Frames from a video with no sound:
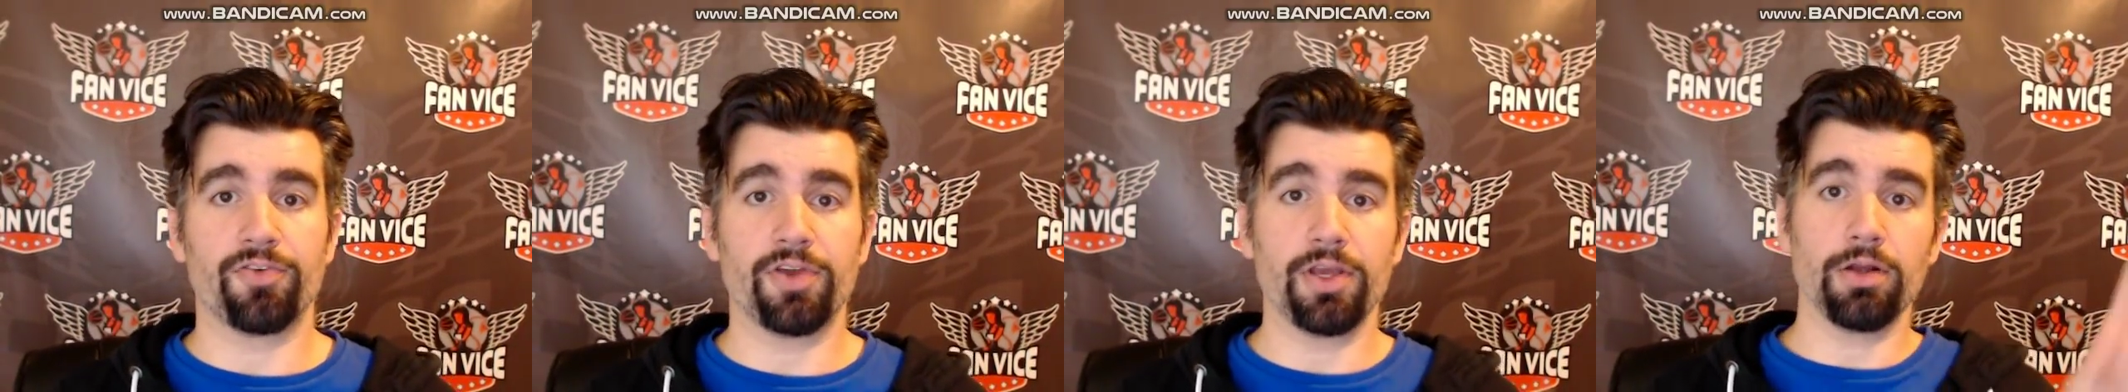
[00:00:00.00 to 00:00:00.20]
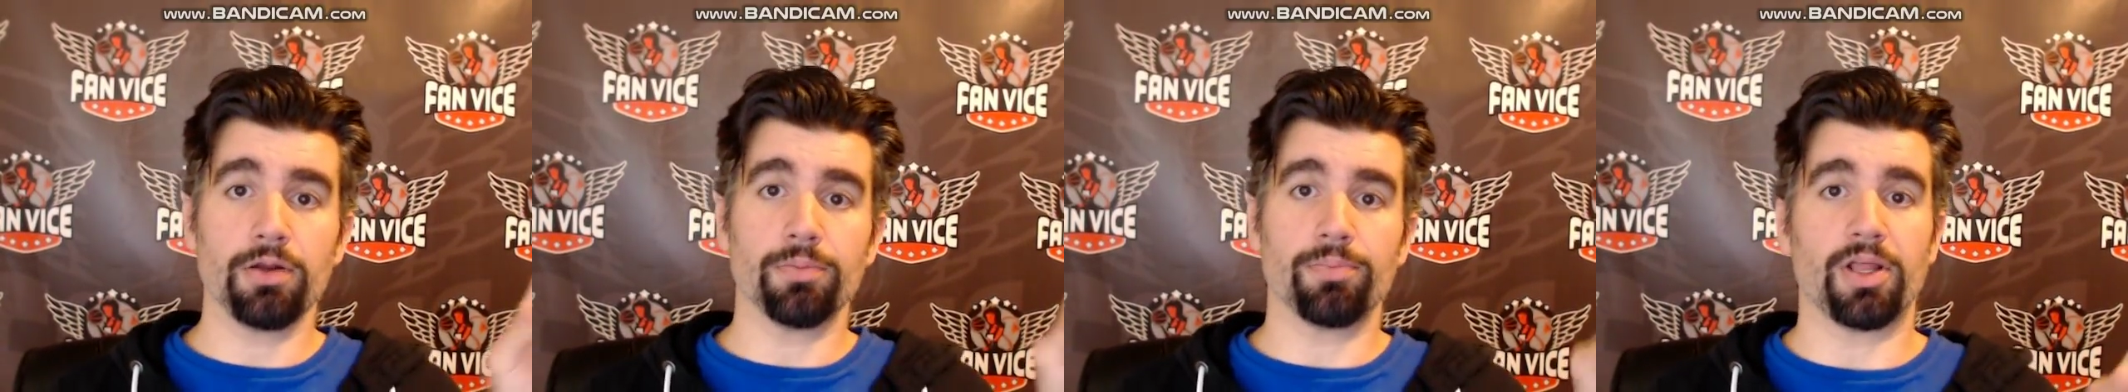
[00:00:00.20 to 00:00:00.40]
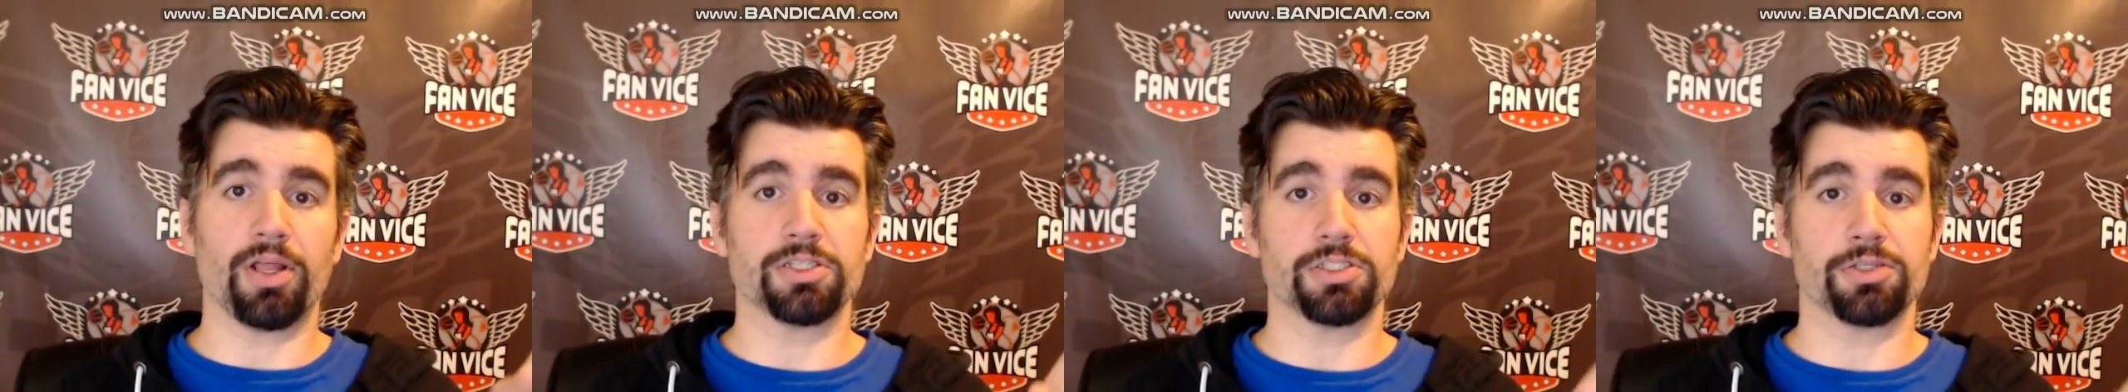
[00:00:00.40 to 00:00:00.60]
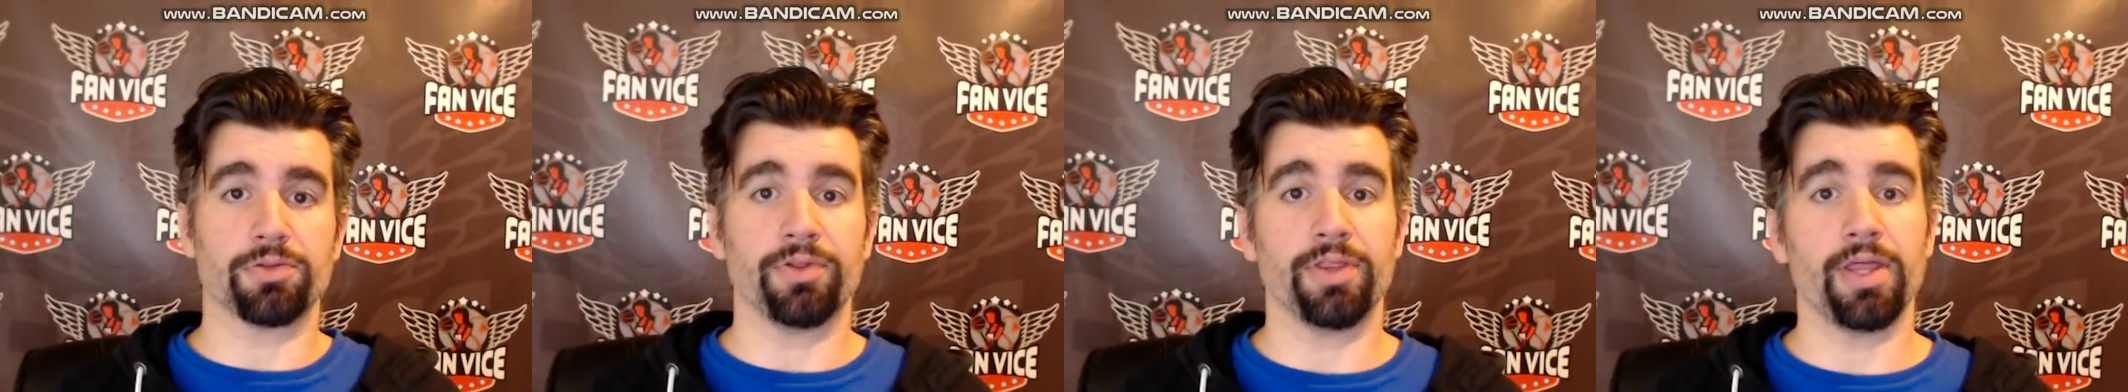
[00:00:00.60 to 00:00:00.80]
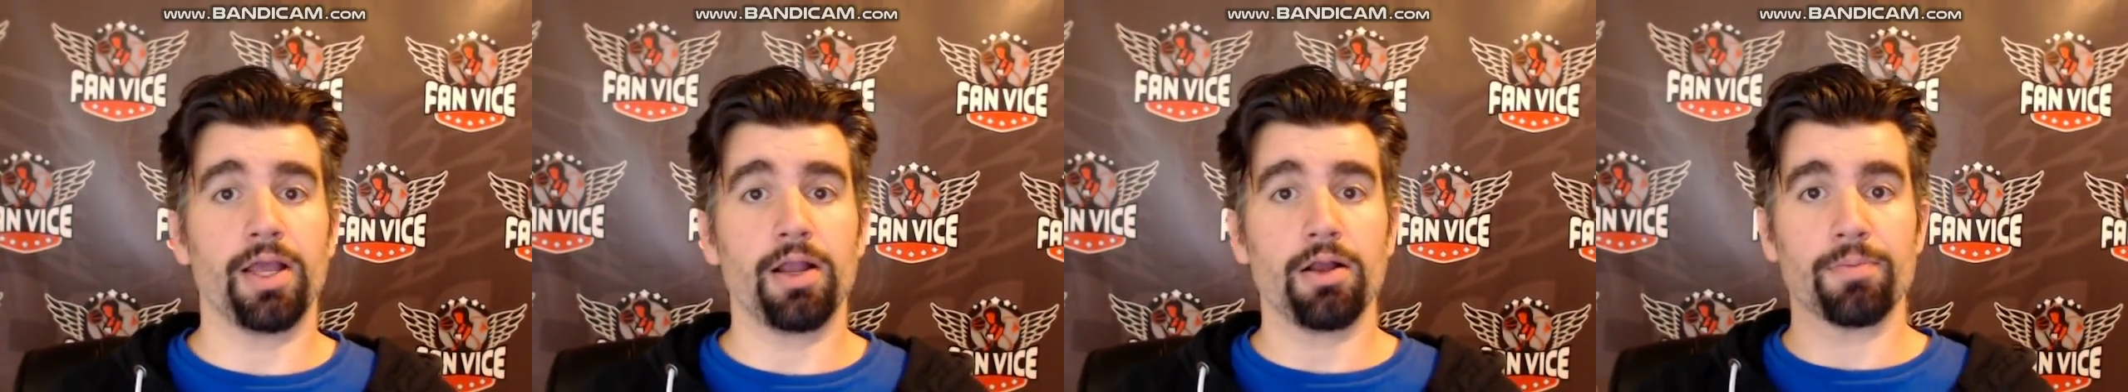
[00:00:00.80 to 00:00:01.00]
here and
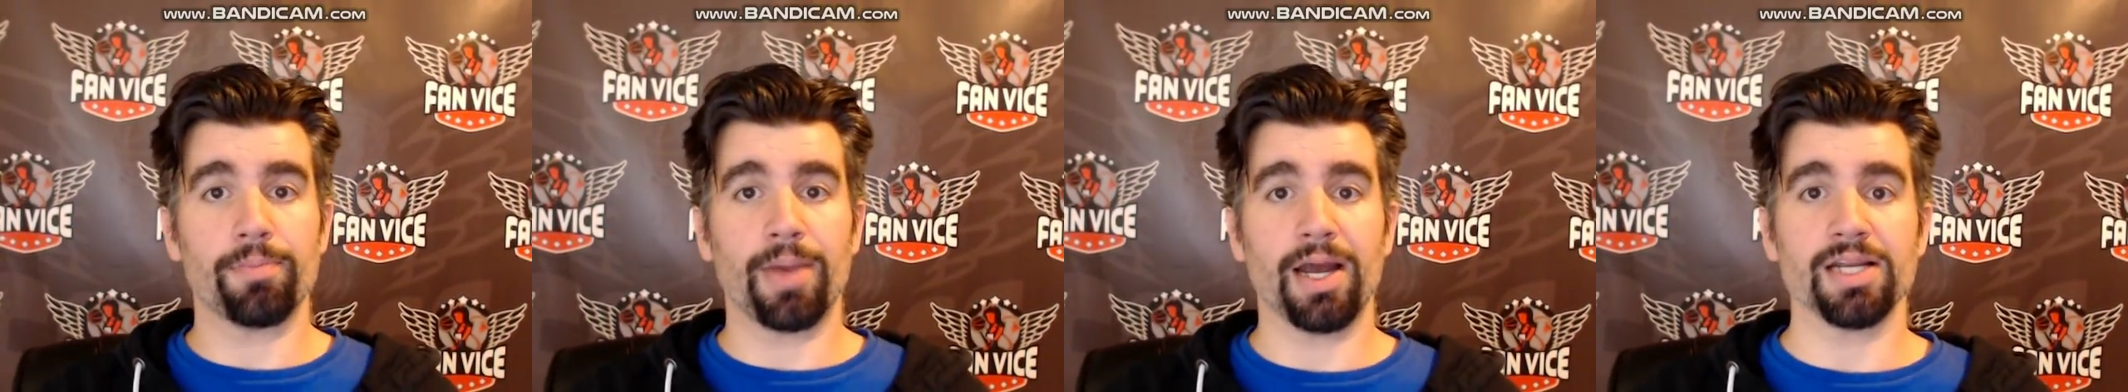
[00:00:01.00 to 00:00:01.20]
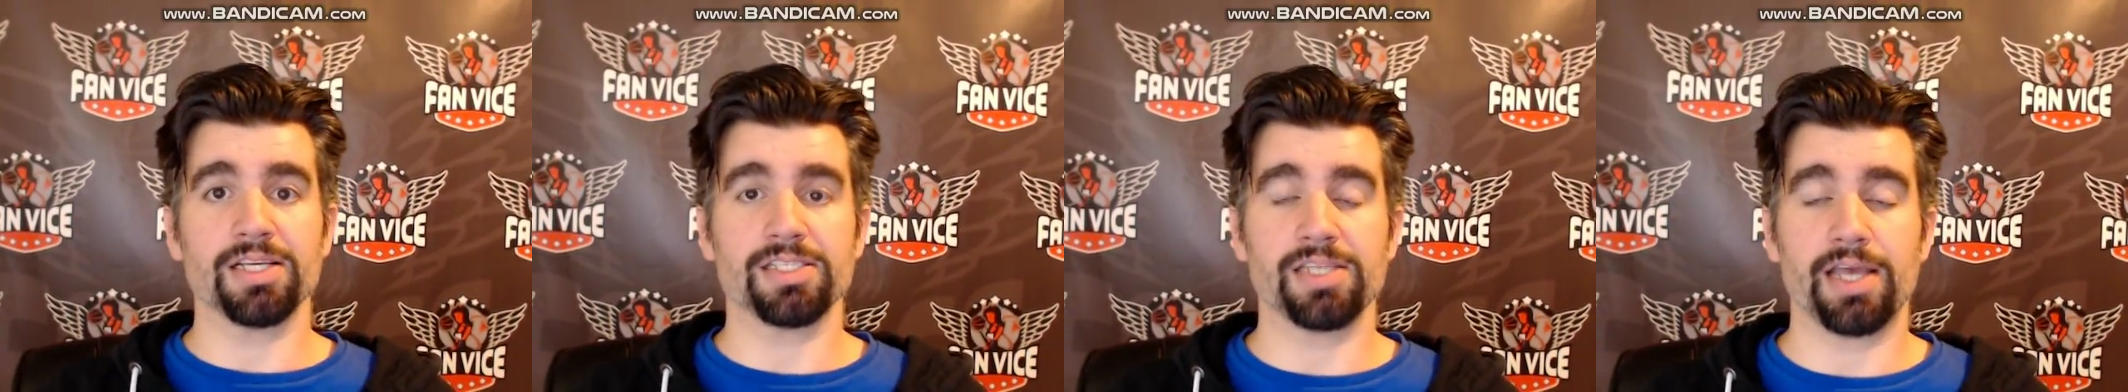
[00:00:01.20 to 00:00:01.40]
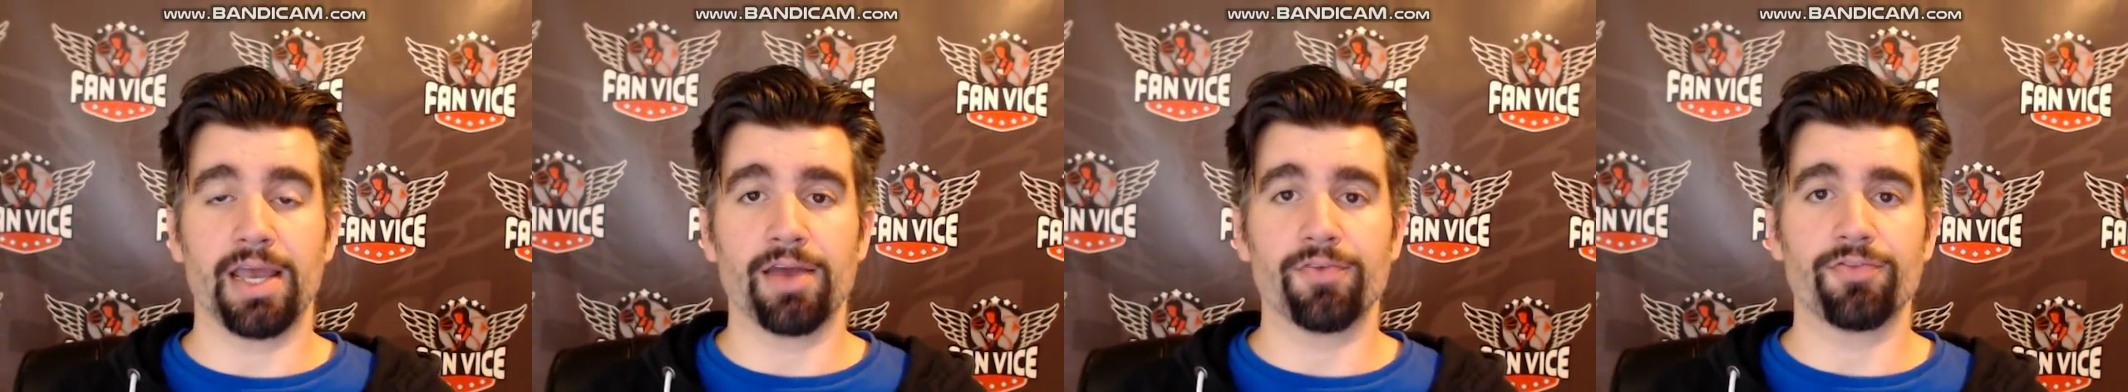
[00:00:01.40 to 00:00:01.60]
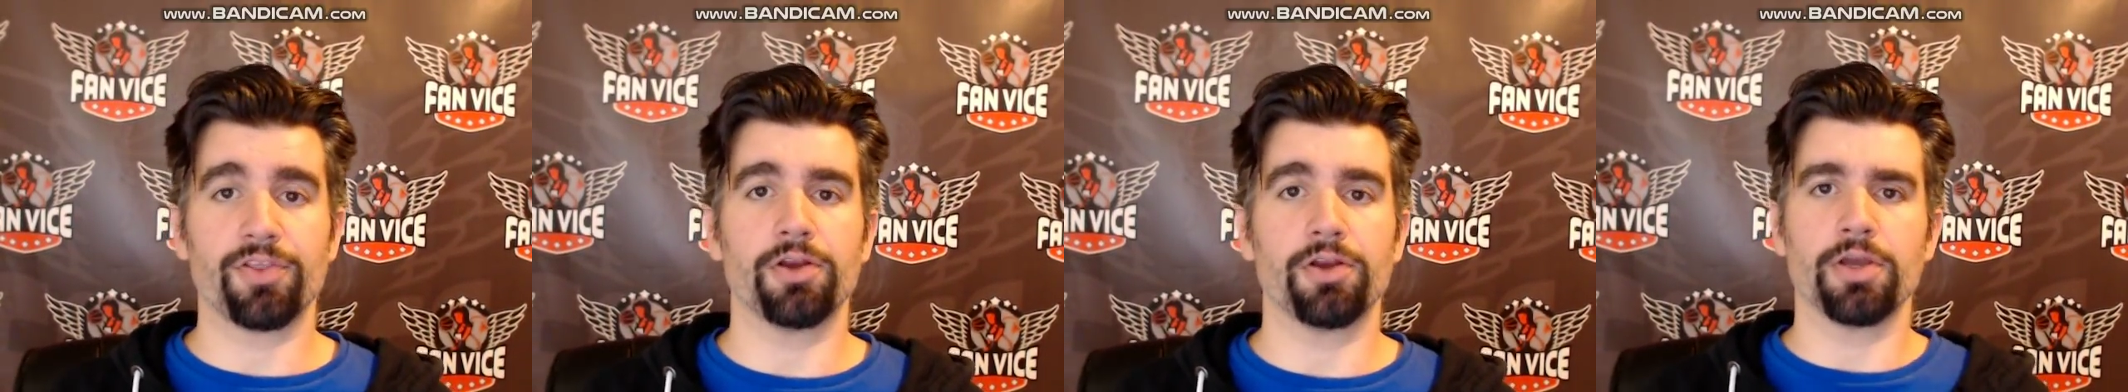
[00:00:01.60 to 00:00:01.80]
+3 there and -0.5 there.